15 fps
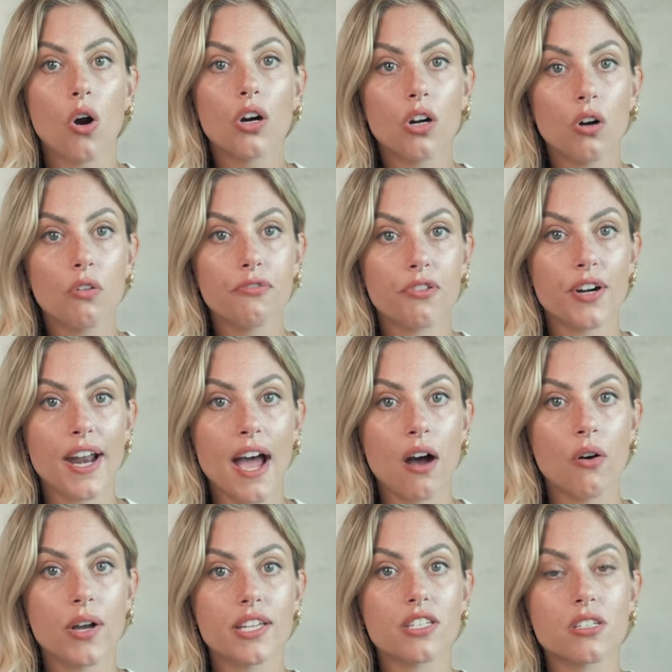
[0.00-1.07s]
Our goal for
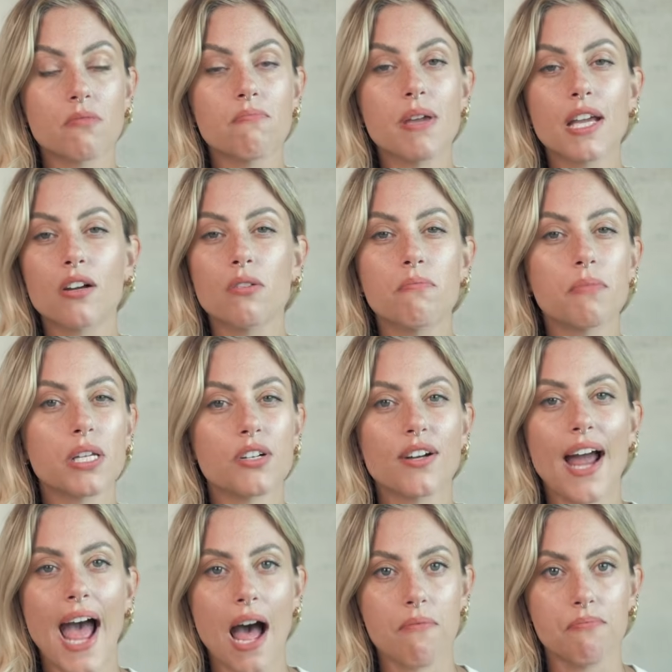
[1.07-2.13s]
now is to make our meter
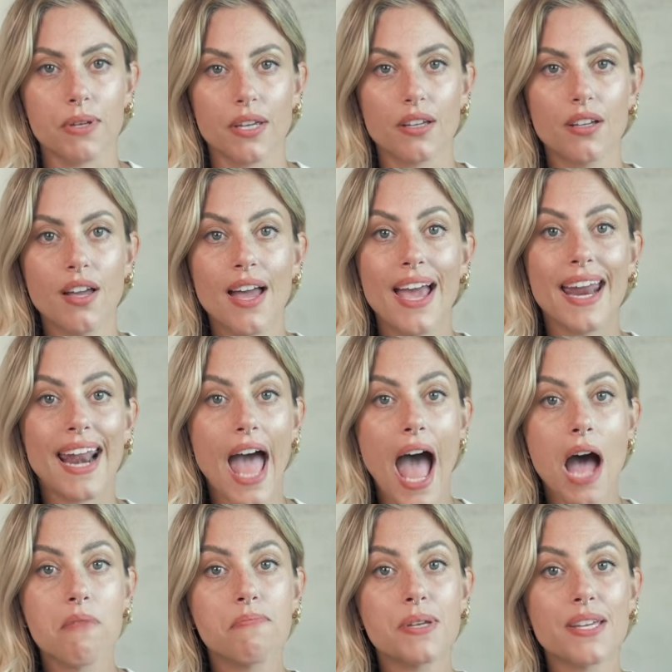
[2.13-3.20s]
happy, and
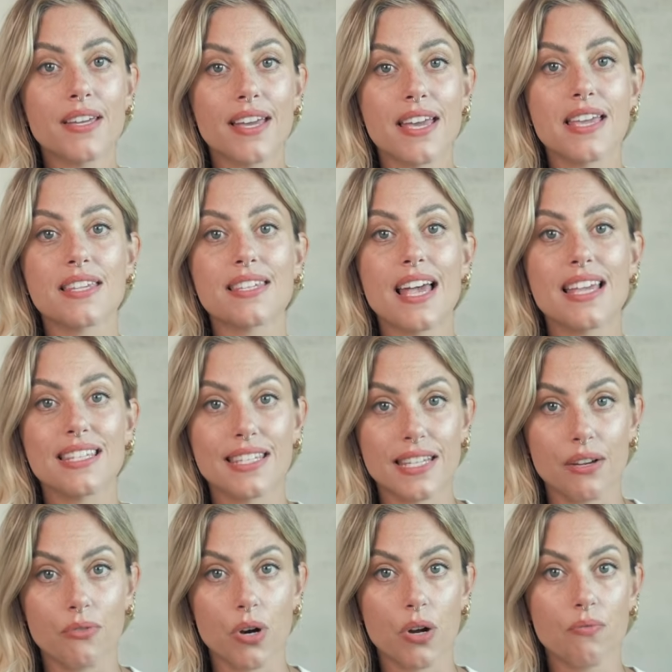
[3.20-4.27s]
happy is
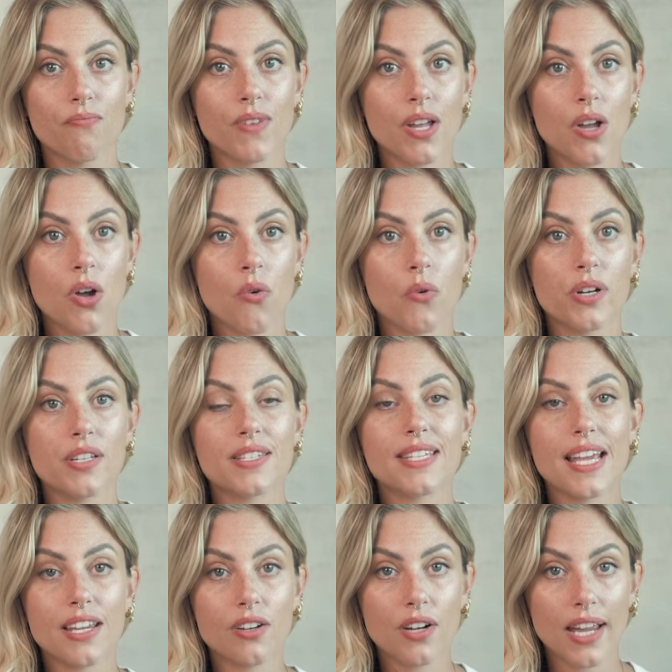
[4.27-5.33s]
0. When you
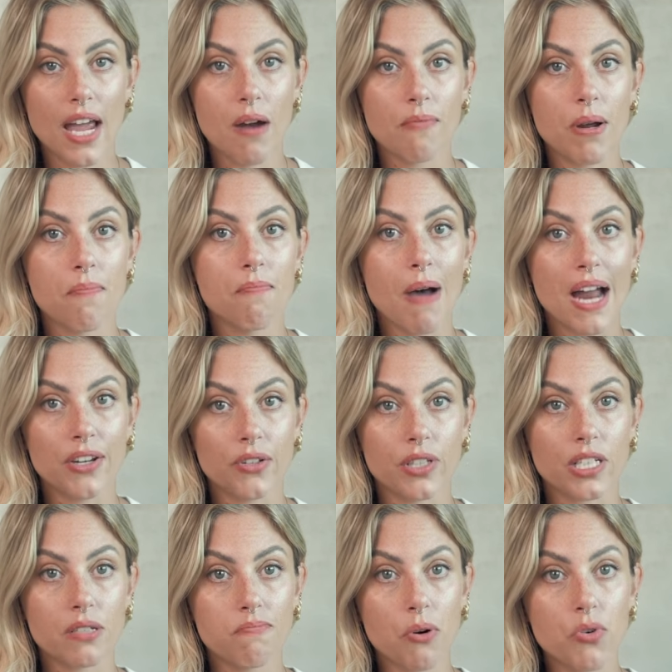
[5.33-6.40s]
set your camera in manual
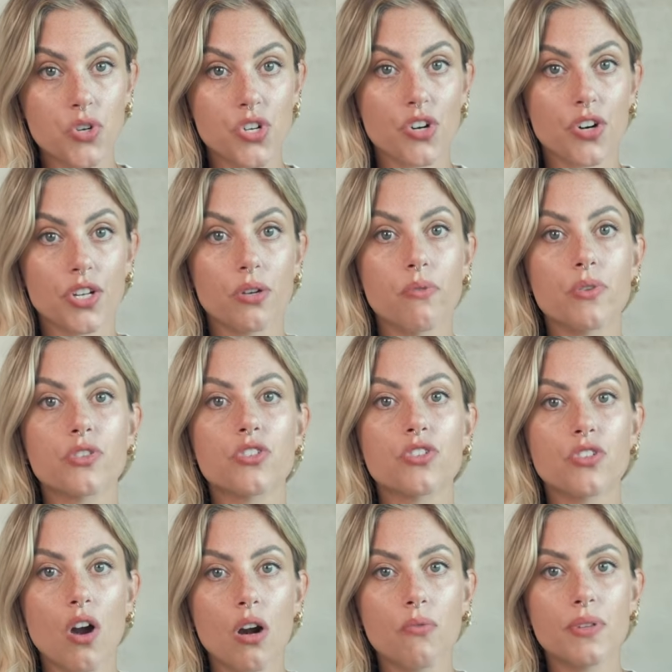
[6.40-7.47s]
exposure, you will
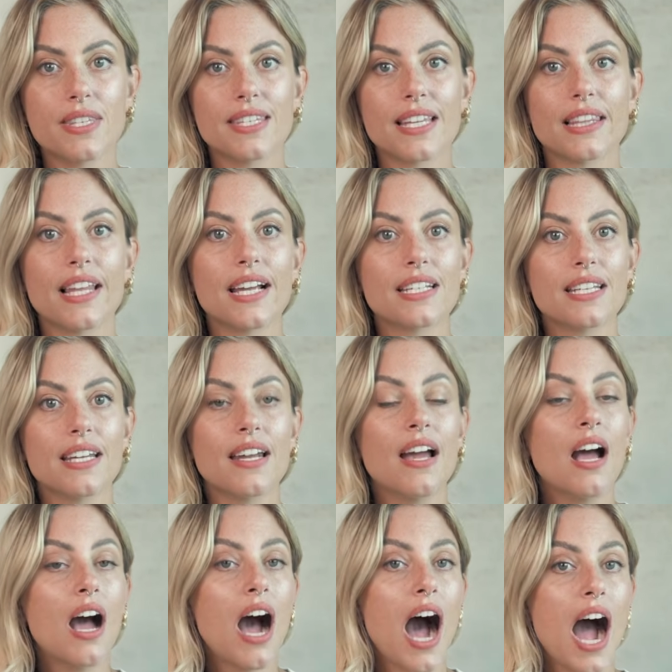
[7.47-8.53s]
start with selecting
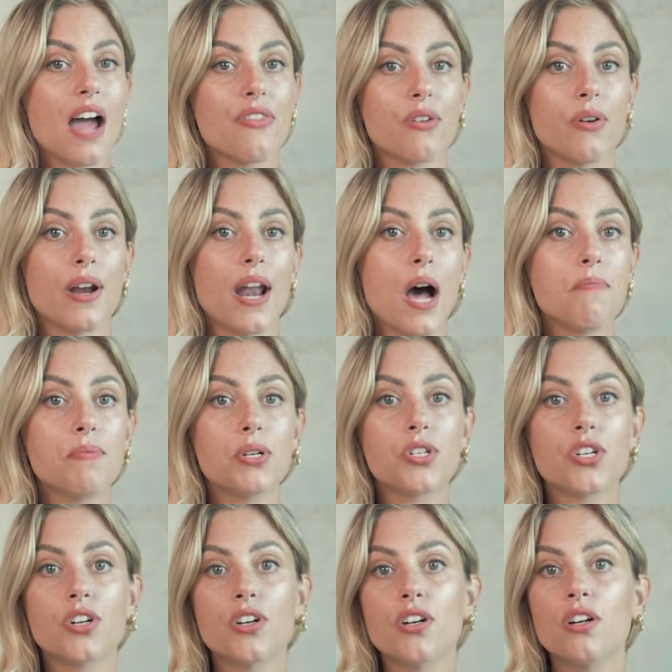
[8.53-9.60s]
either an
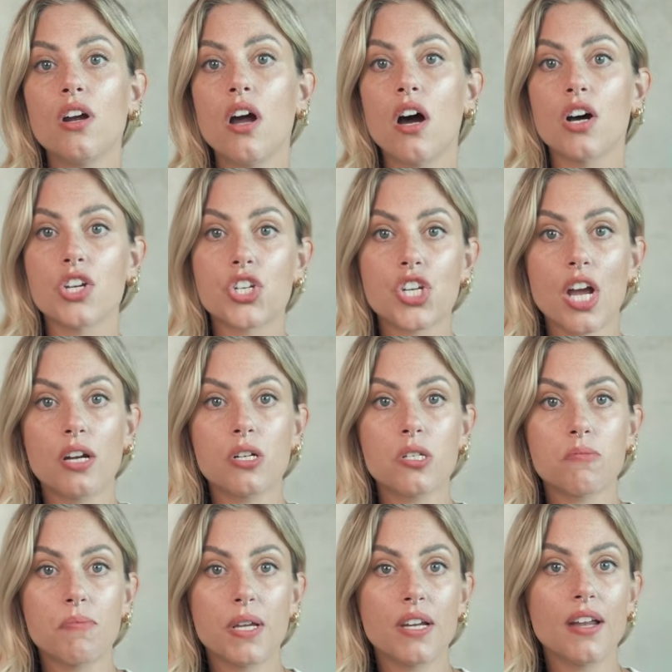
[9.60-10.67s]
aperture, a shutter
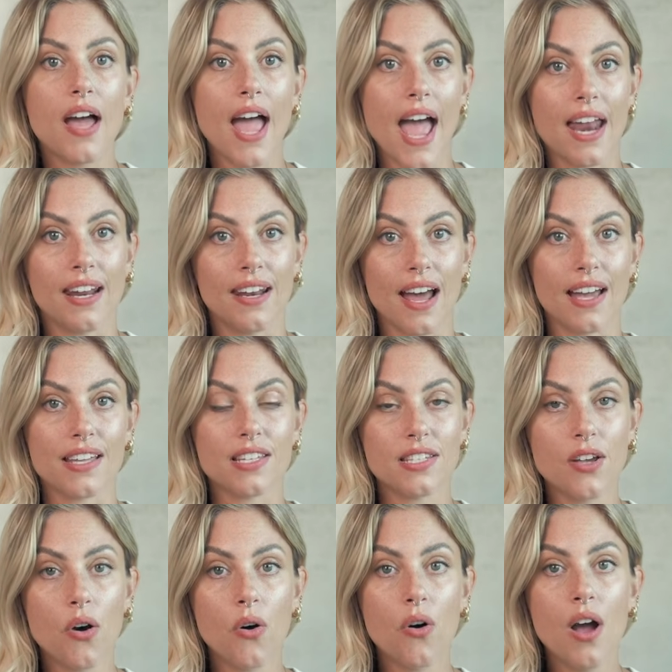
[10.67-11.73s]
speed, and an
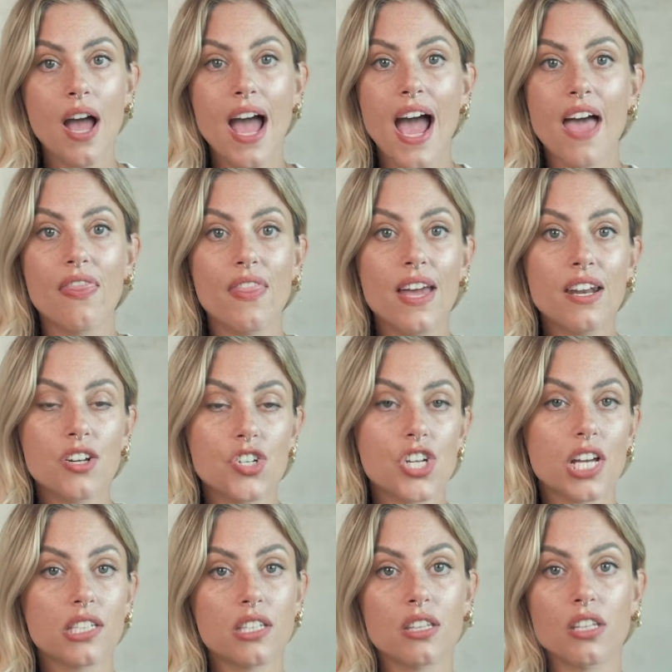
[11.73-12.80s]
ISO, and then
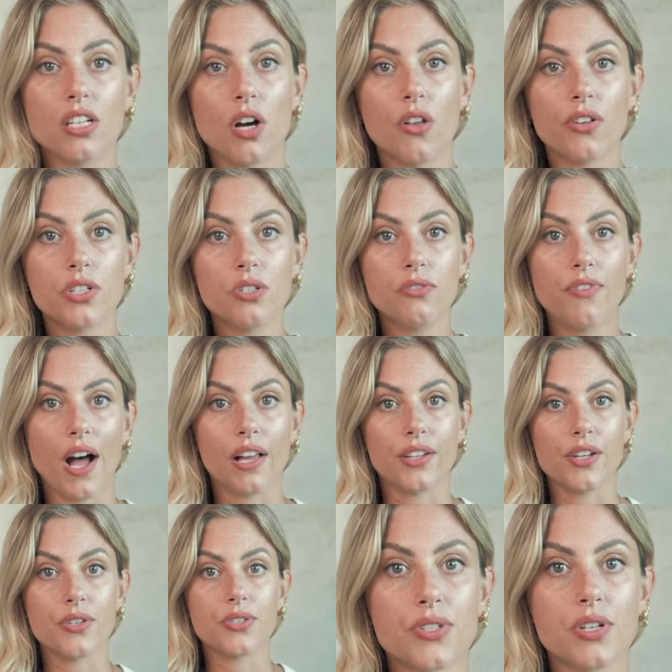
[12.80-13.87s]
adjusting the other 2
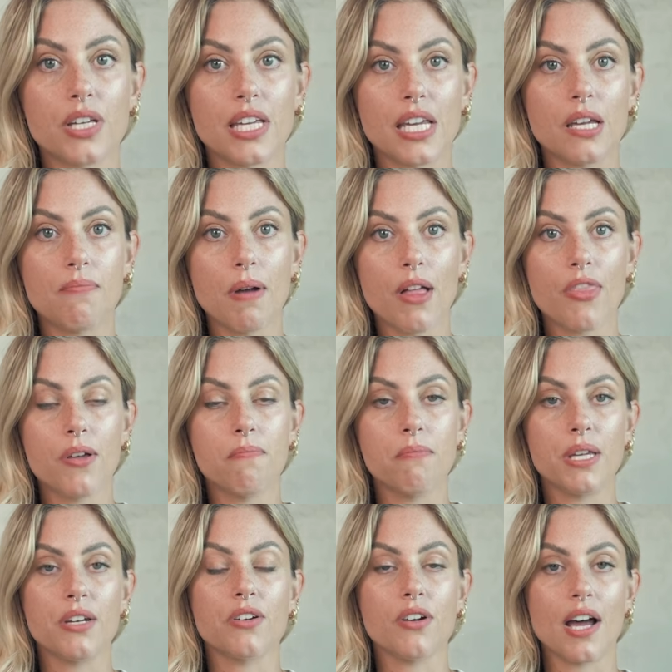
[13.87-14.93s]
values to keep the
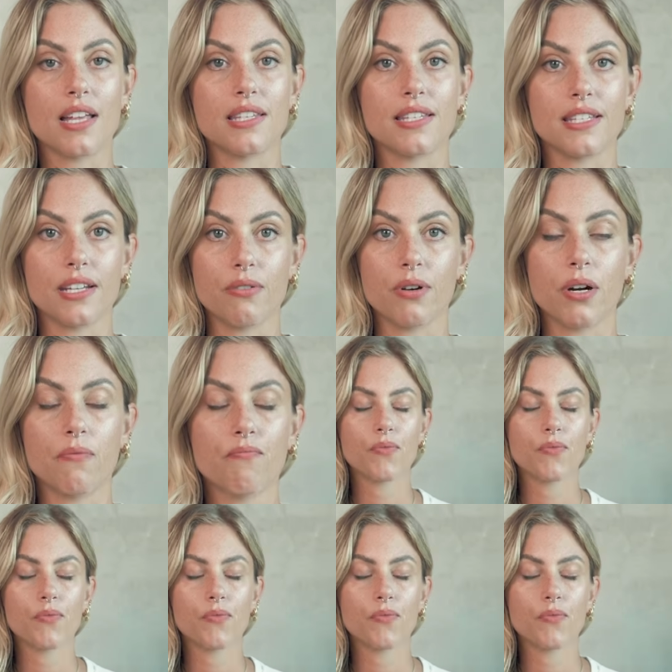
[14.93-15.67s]
meter at 0.